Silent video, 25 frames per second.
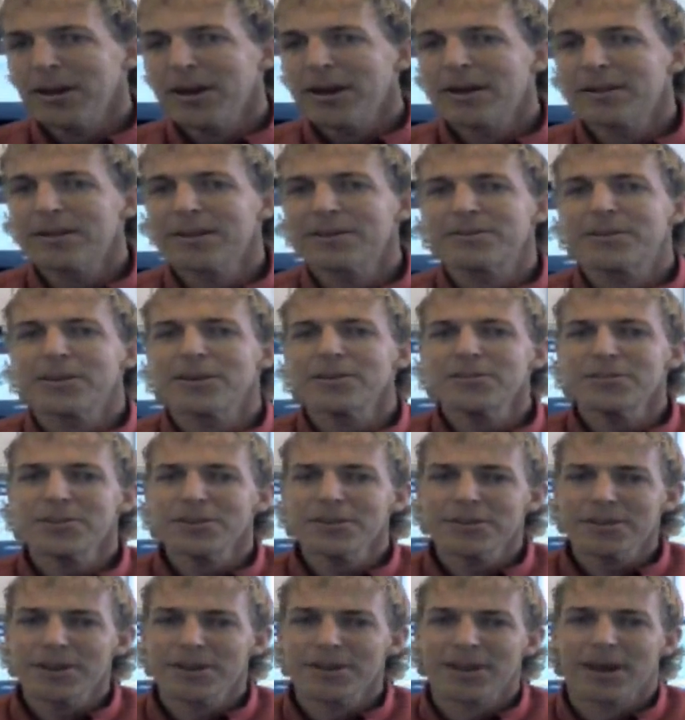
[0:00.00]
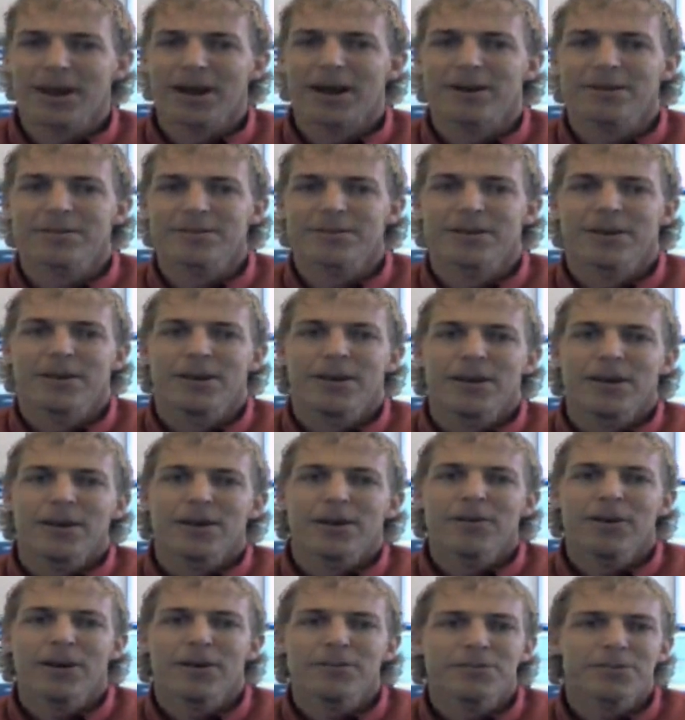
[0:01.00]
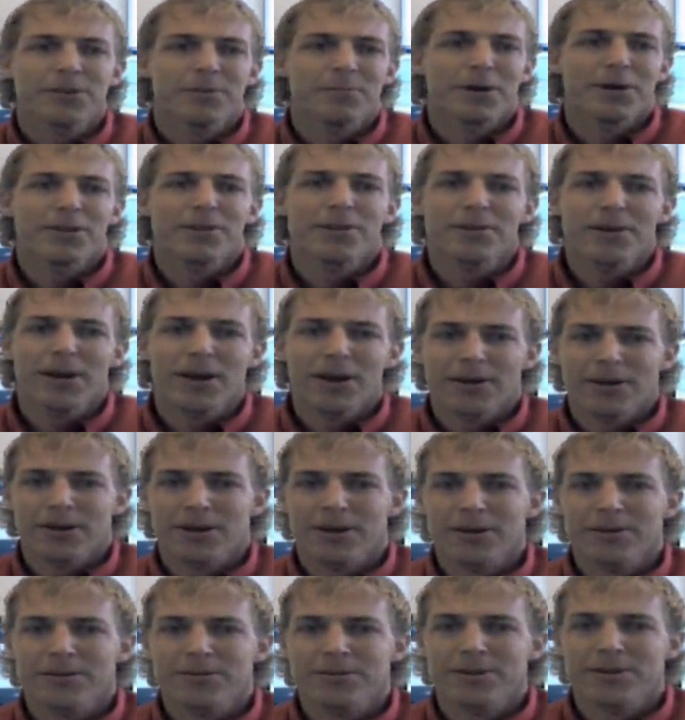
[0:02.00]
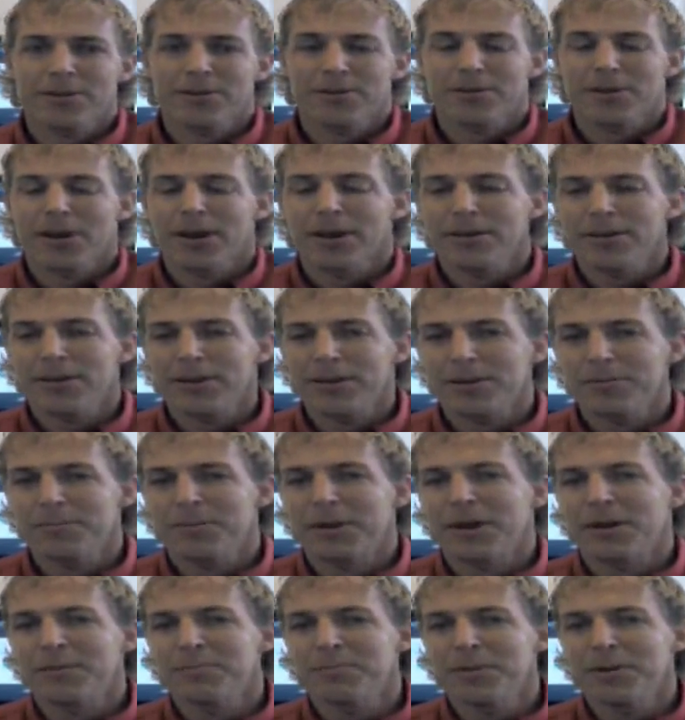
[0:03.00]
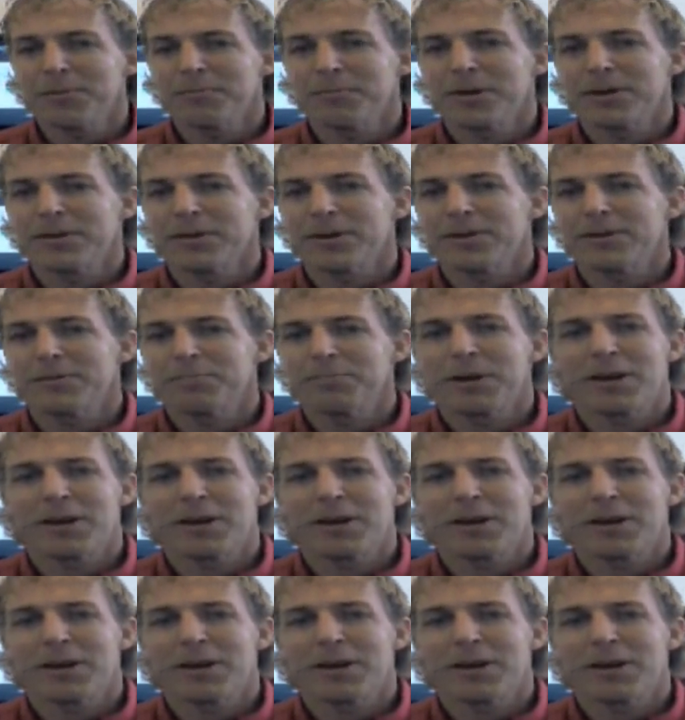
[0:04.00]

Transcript: In addition to that, you have some other areas that are likely to be implemented